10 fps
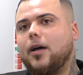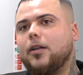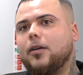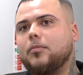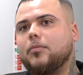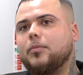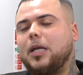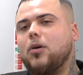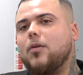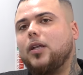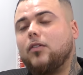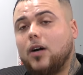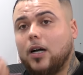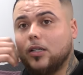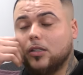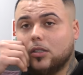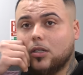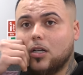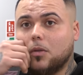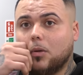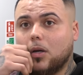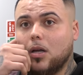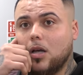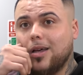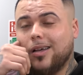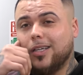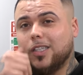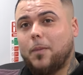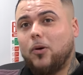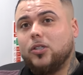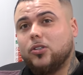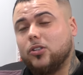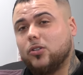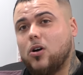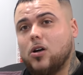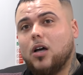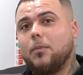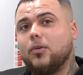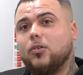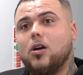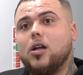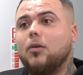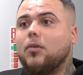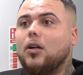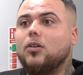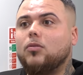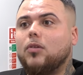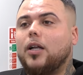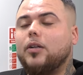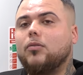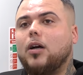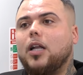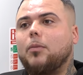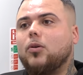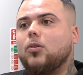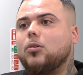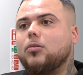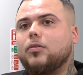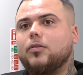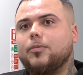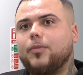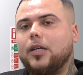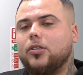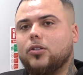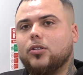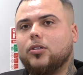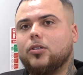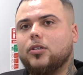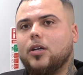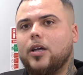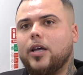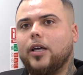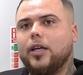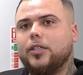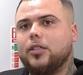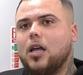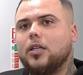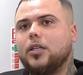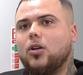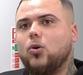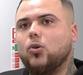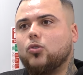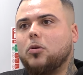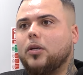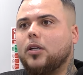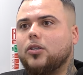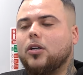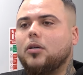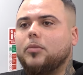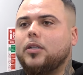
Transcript: And um, but he weren't really violent as such. But I suppose it's just growing up, growing up round round round Ladbroke Grove. It's just it's like sink or swim, innit? Do you know what I